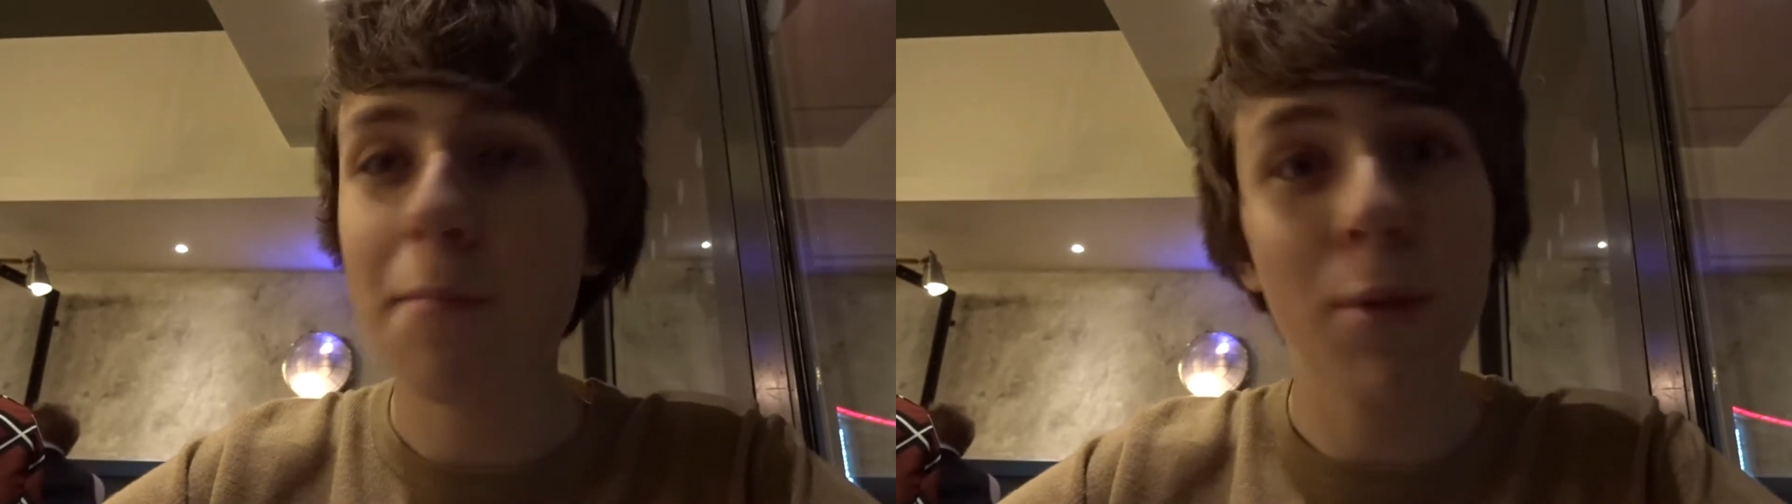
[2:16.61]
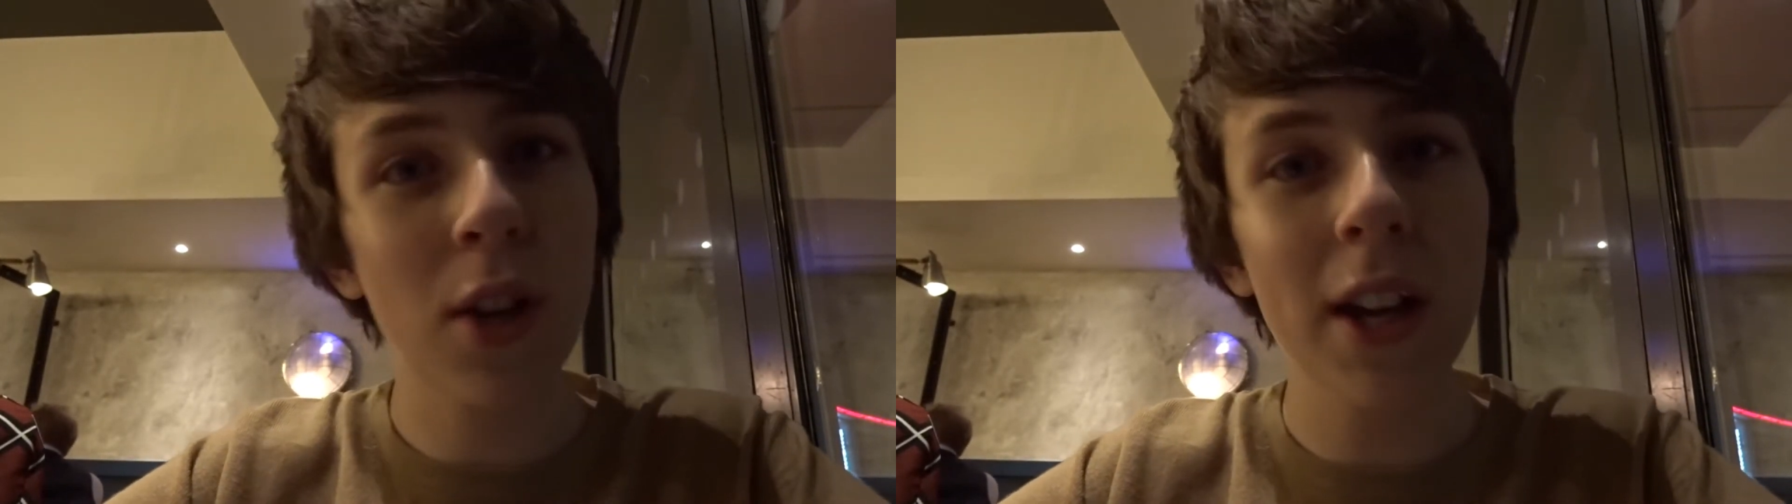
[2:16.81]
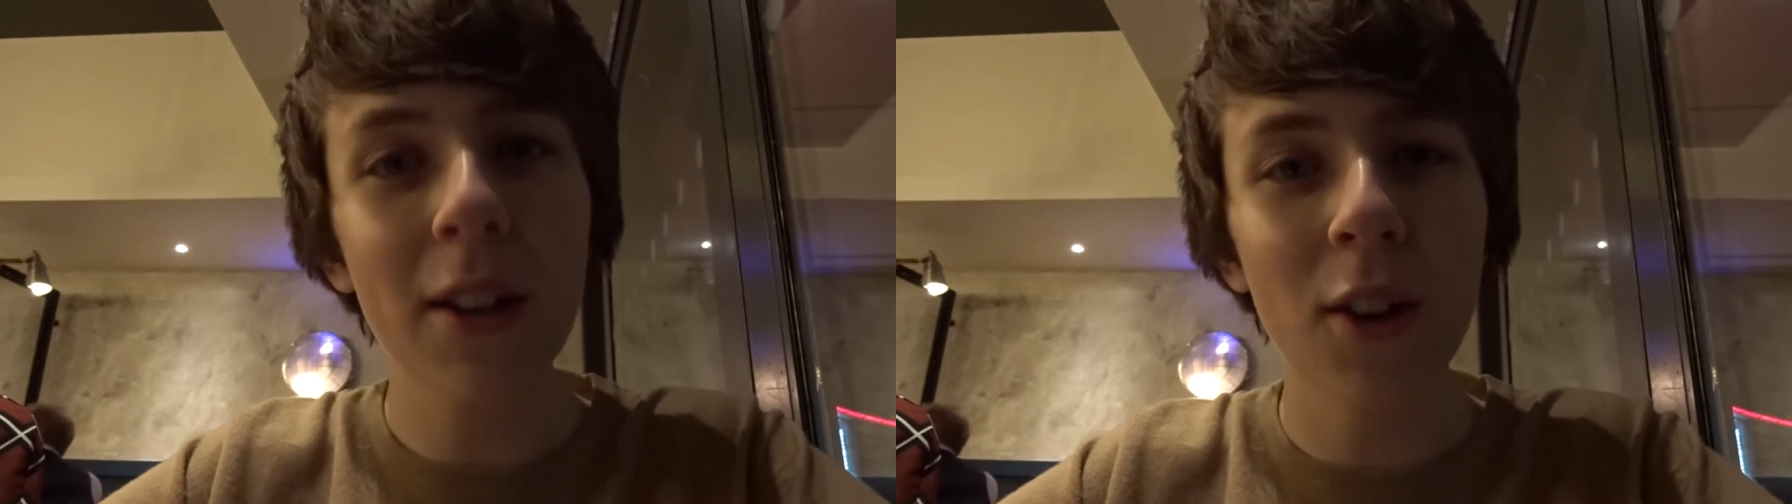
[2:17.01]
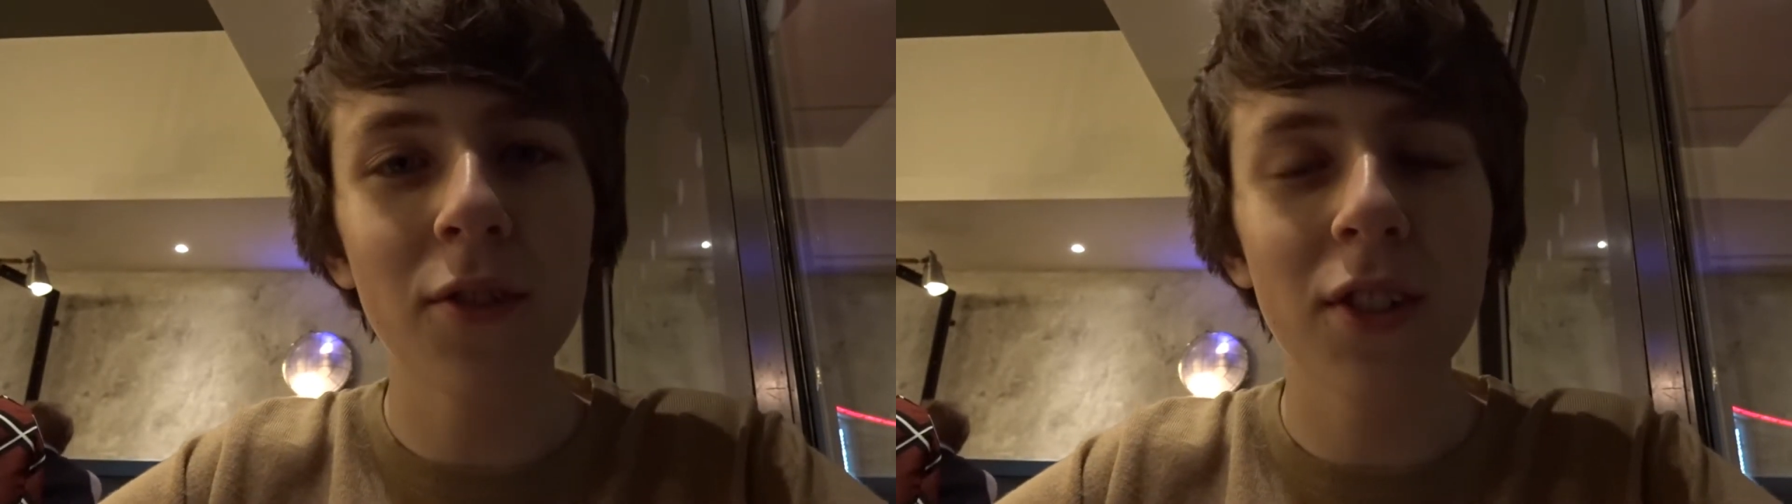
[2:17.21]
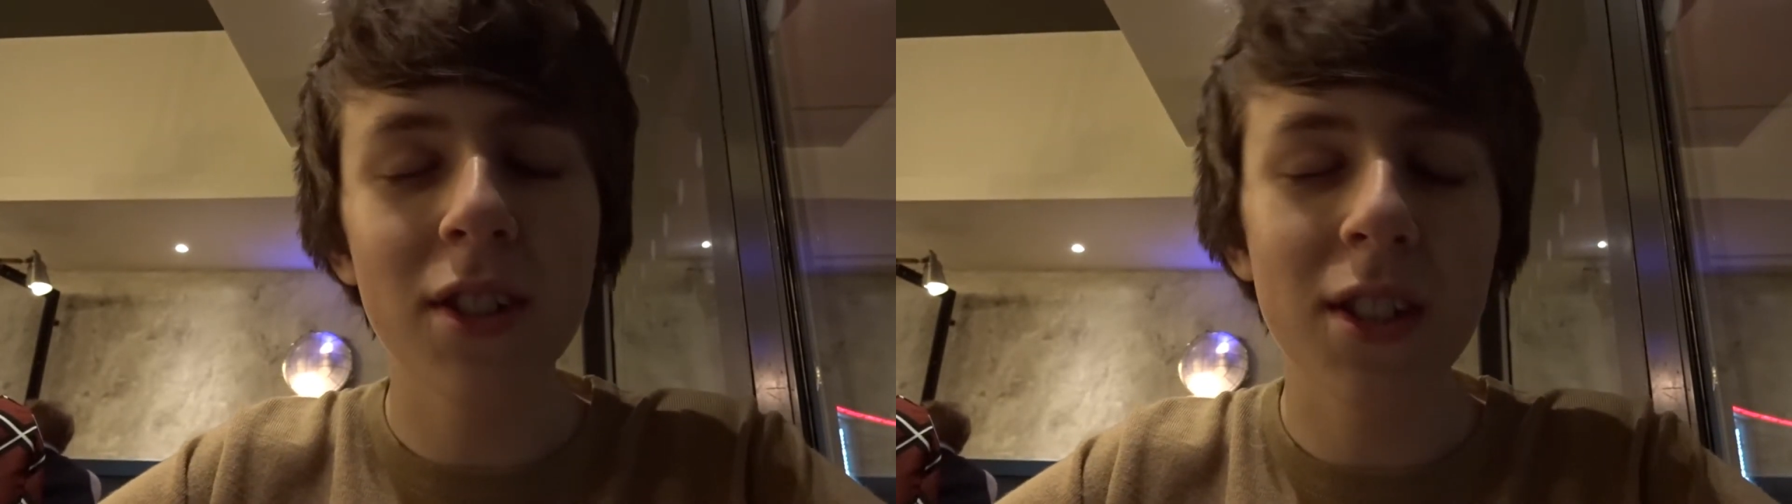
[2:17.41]
burger,
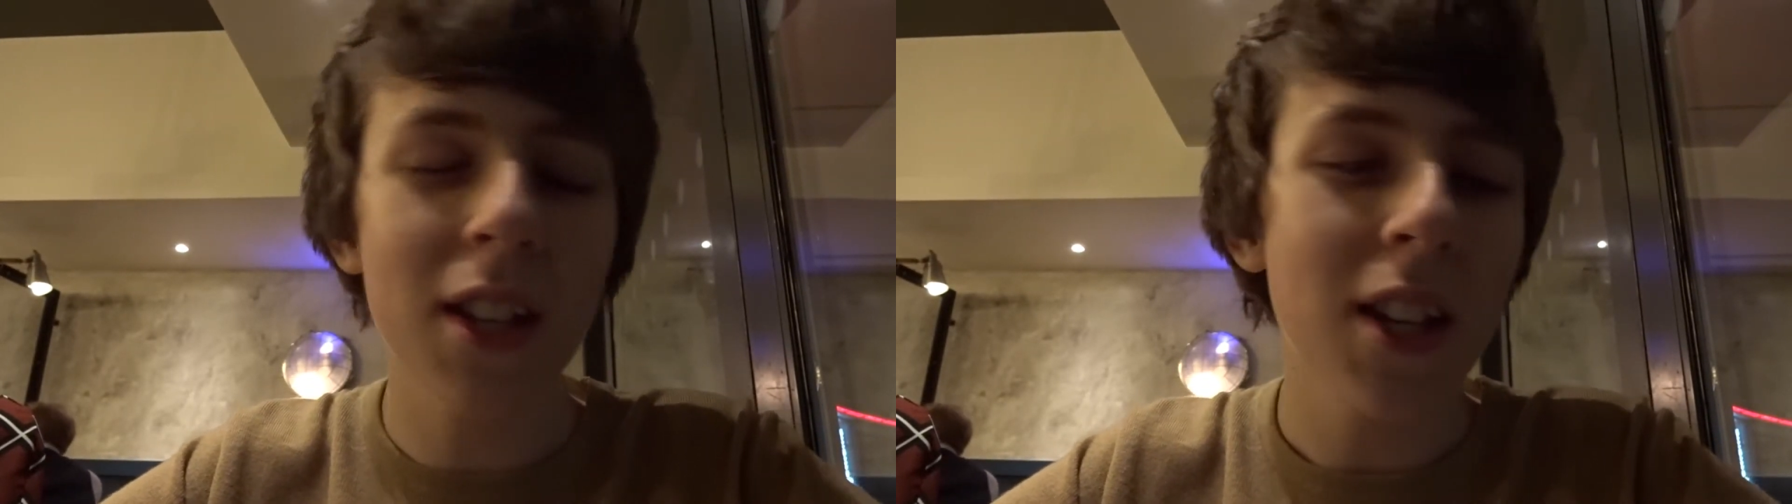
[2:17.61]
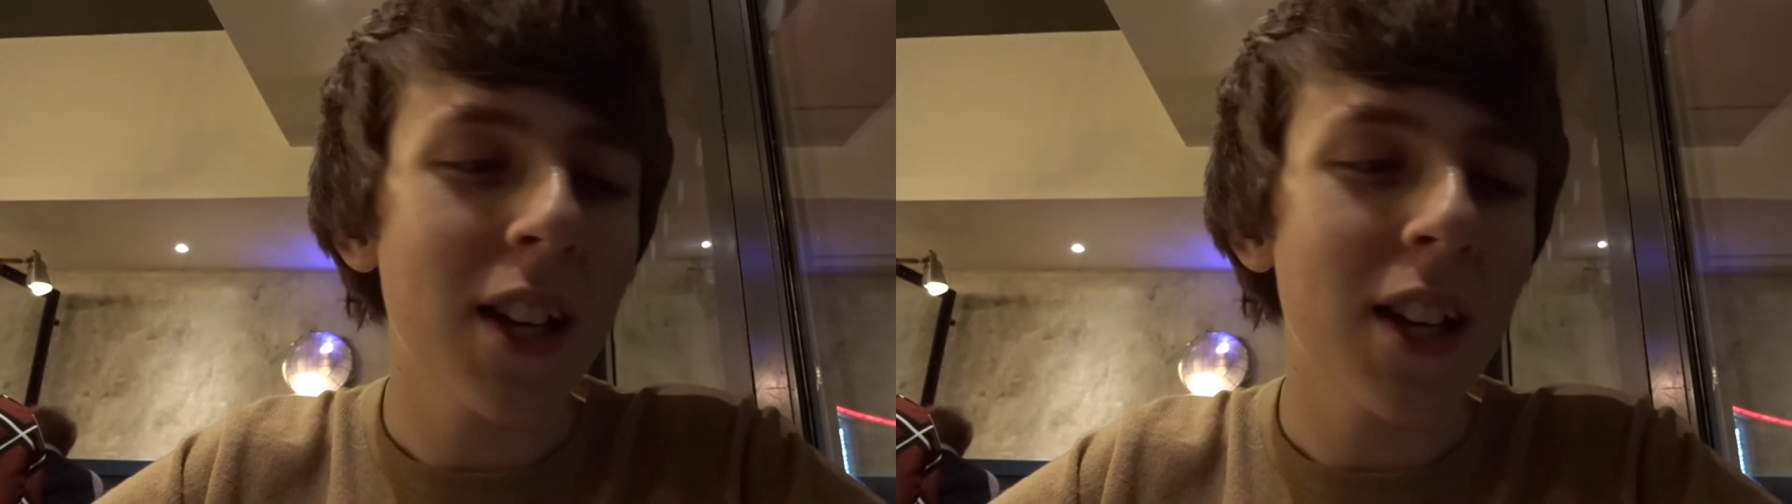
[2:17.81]
obviously.